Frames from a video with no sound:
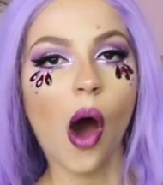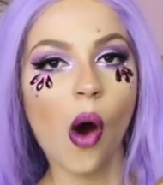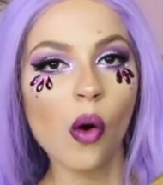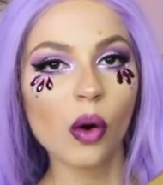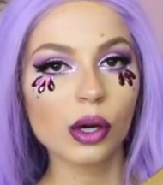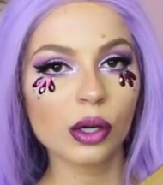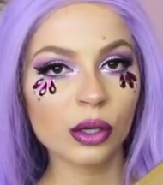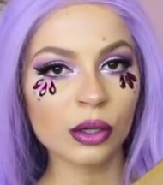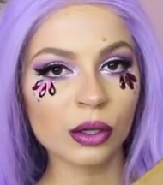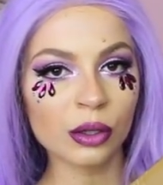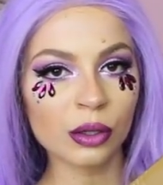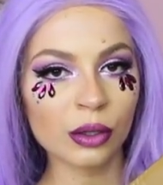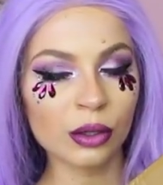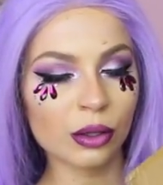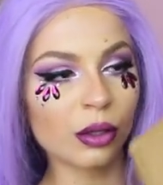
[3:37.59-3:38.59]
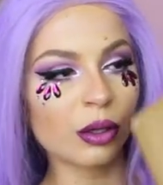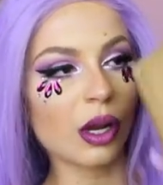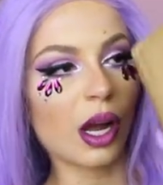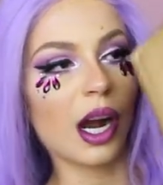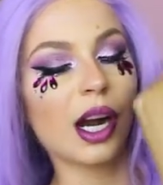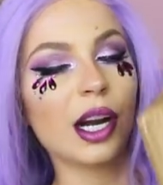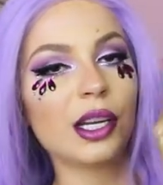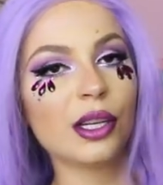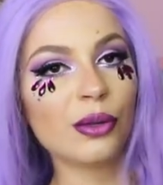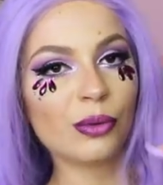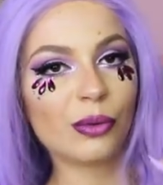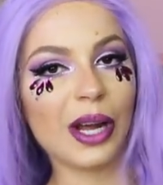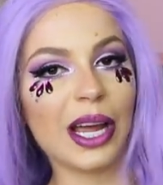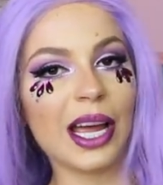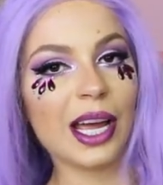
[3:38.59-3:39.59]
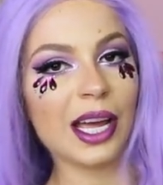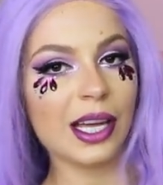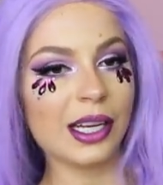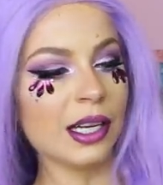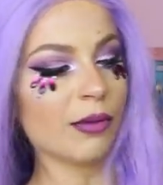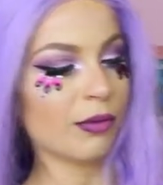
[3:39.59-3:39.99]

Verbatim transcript: oh, crrr, are you ready